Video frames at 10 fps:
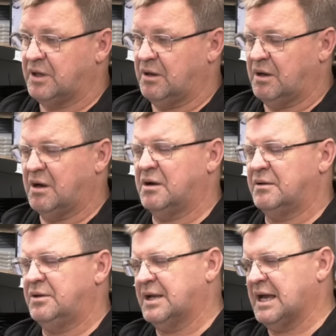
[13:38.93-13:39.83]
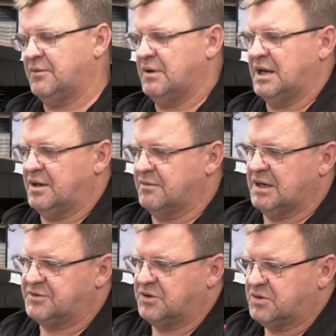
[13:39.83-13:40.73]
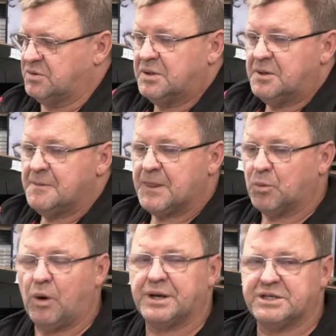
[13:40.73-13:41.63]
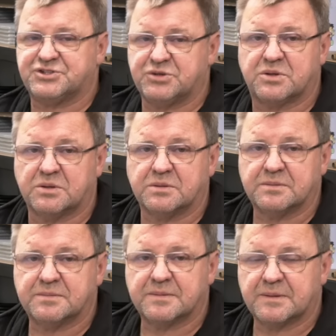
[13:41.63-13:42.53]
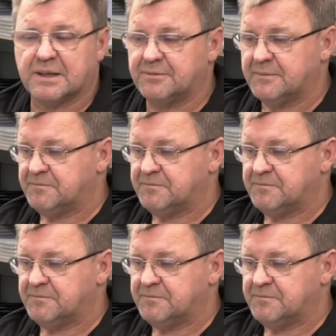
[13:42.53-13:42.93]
oh, you can't run it, you run it too cool. What is too cool, right?